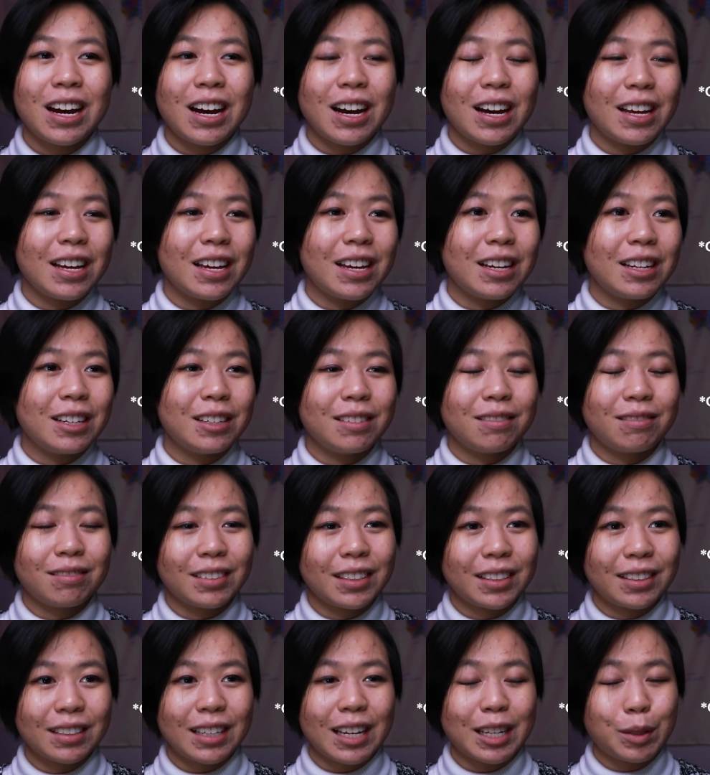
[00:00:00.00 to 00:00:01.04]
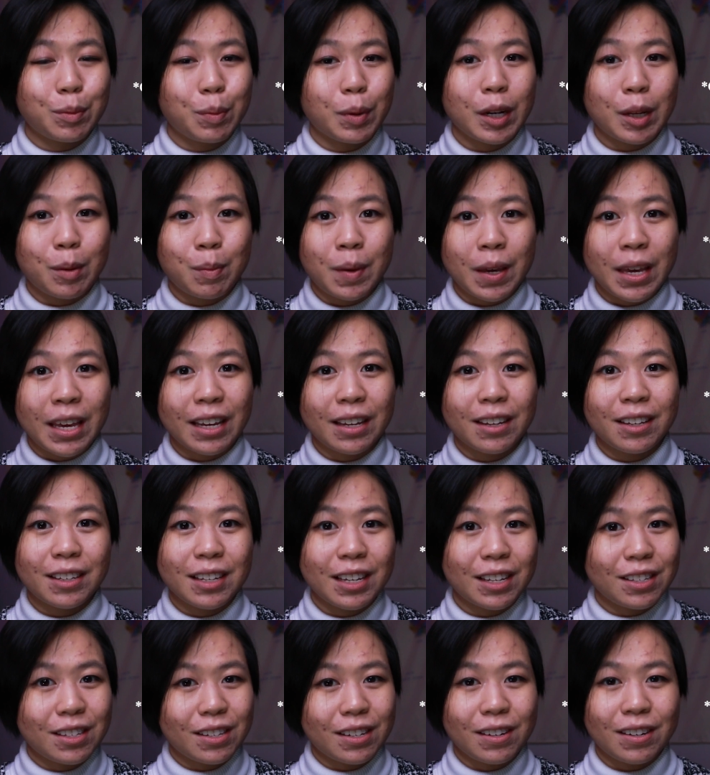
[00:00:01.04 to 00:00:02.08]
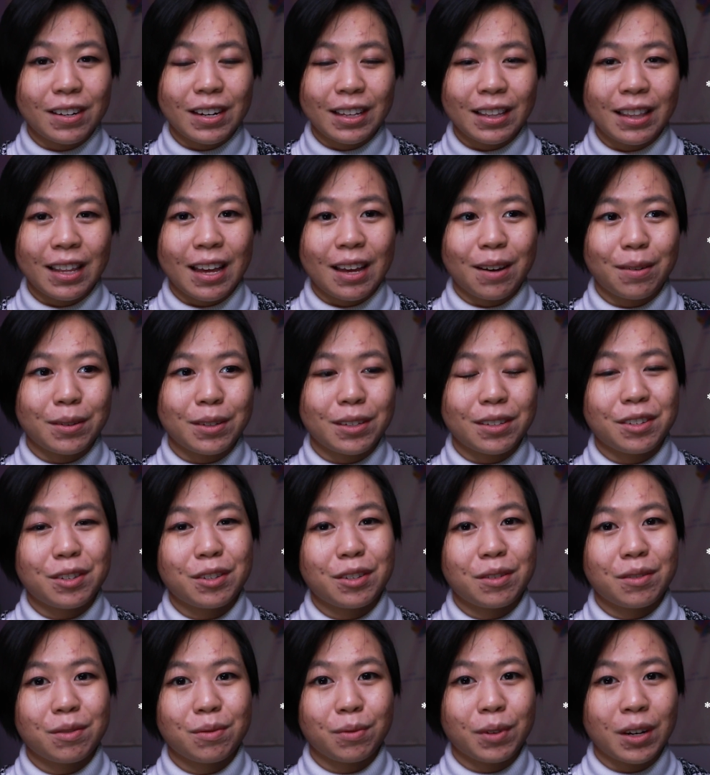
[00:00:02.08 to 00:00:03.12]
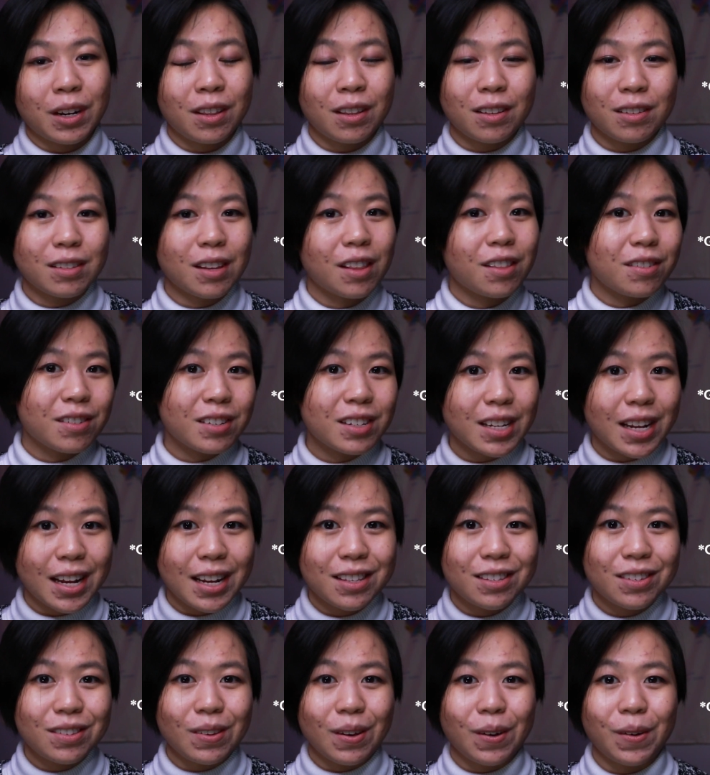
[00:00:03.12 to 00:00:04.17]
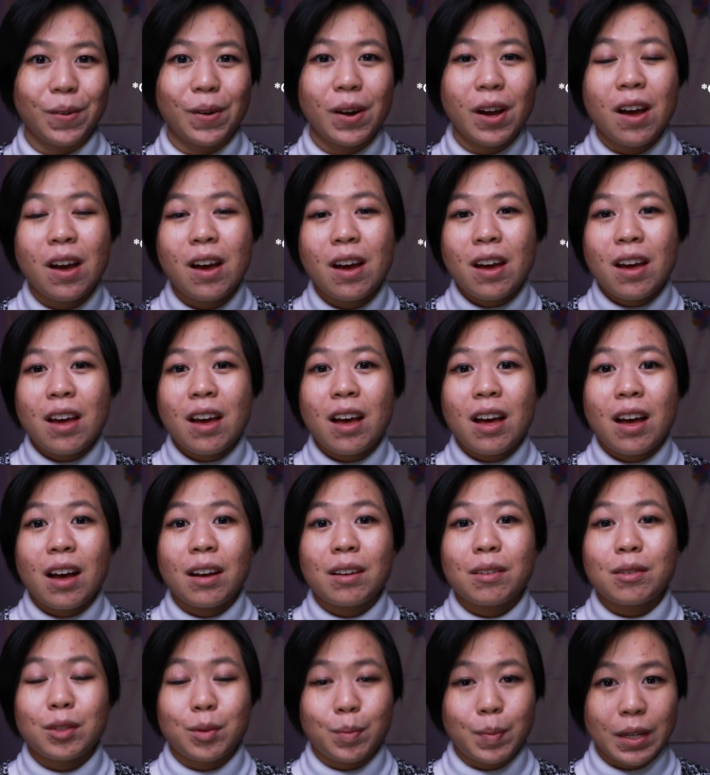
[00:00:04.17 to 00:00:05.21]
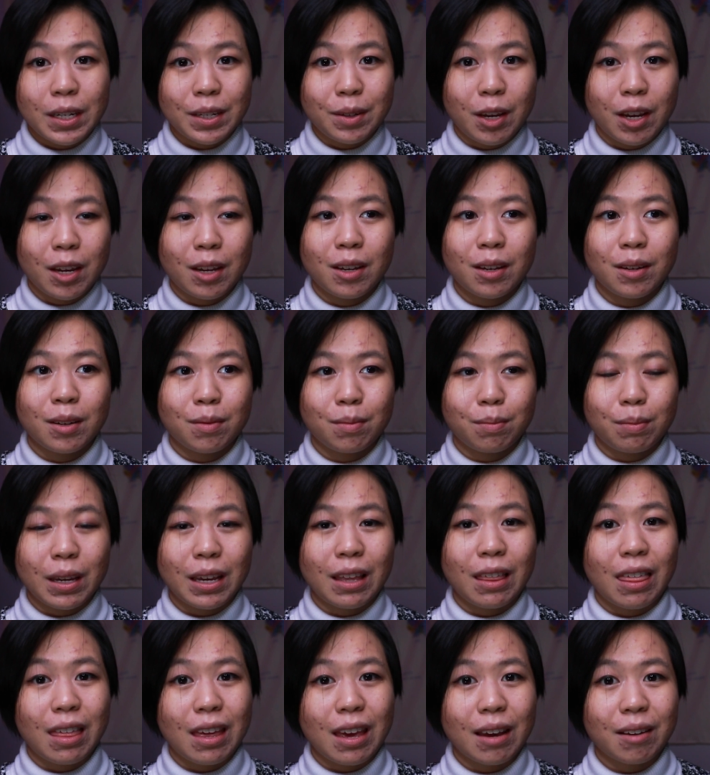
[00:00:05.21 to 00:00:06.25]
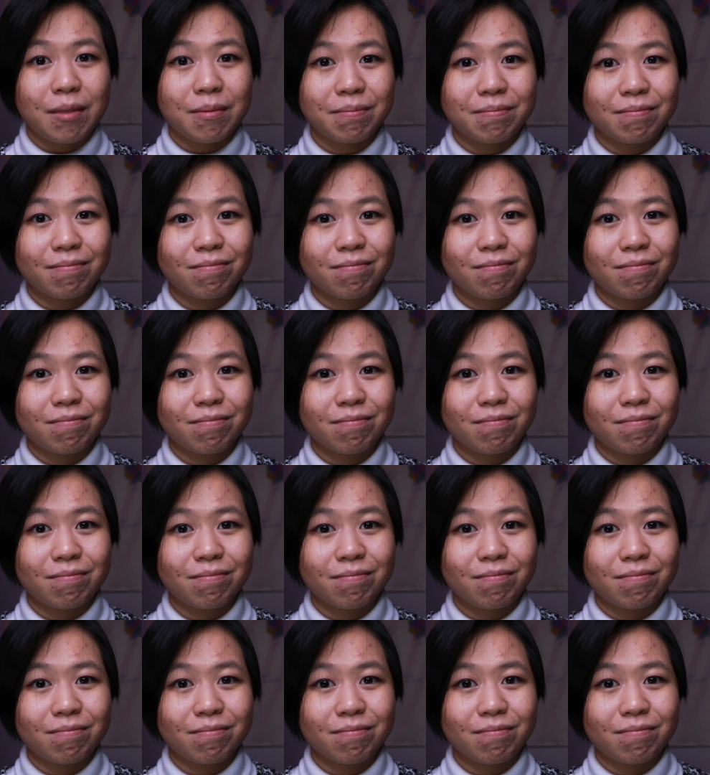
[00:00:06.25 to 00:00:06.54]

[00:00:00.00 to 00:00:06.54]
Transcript: and that's pretty big considering that was one of the southern states, so it's a big thing.